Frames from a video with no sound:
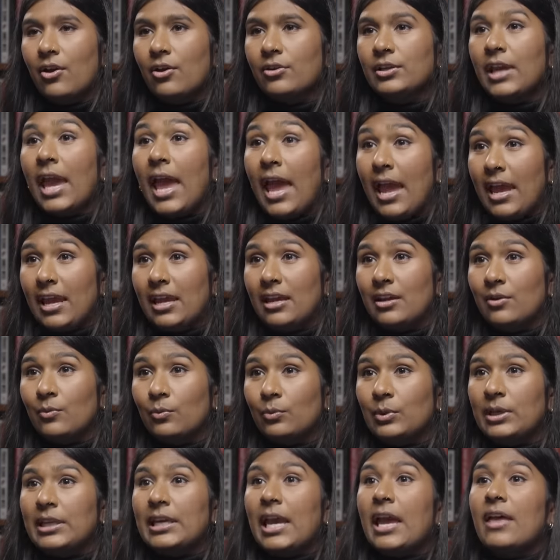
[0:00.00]
okay,
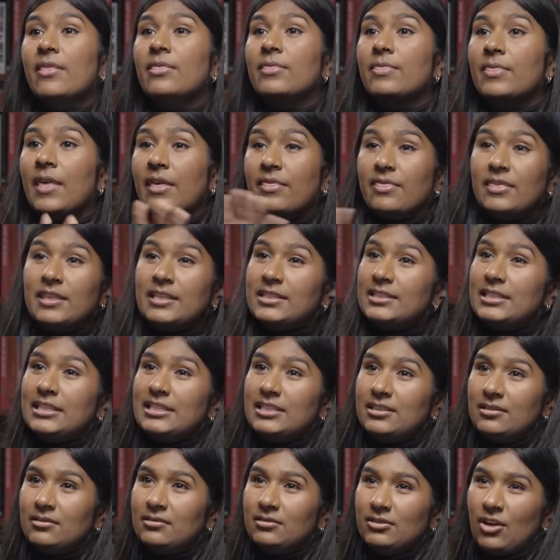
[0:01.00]
we get that this
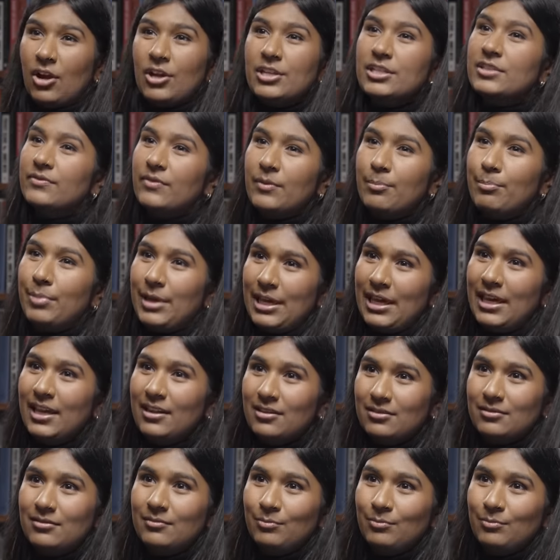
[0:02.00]
is kind of a bit